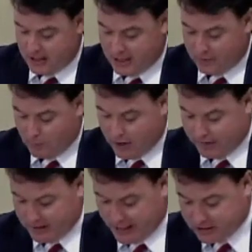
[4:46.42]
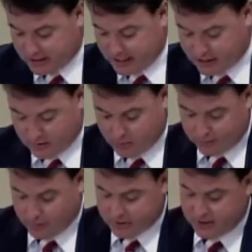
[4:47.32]
and one the Education and
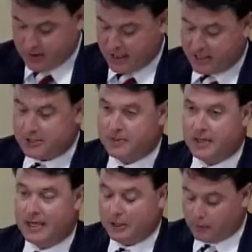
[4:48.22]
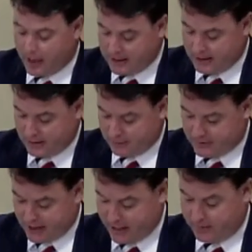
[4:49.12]
Workforce Committee has spent a great deal of
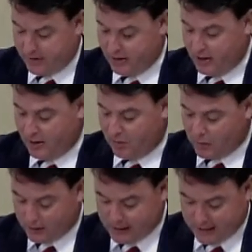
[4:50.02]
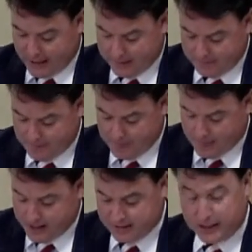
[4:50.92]
time working on.
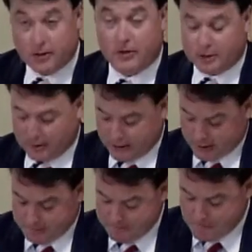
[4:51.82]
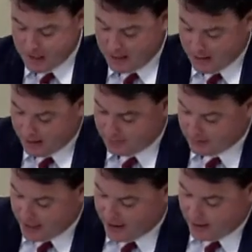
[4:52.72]
And as I noted earlier,
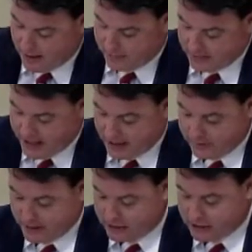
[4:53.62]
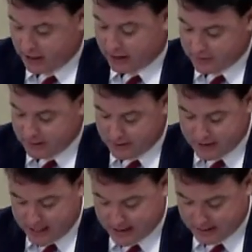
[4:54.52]
the gathering and sharing of student
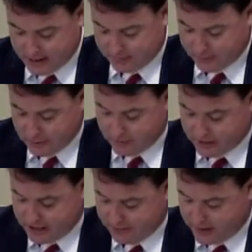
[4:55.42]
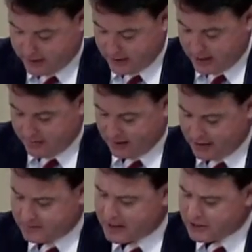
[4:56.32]
data can improve achievement, but
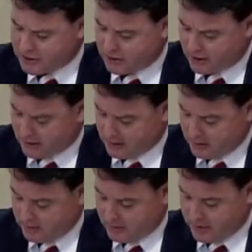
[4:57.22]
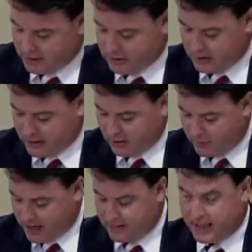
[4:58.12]
let's make sure we are doing it in a
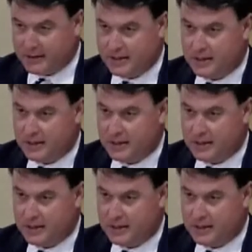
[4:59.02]
way that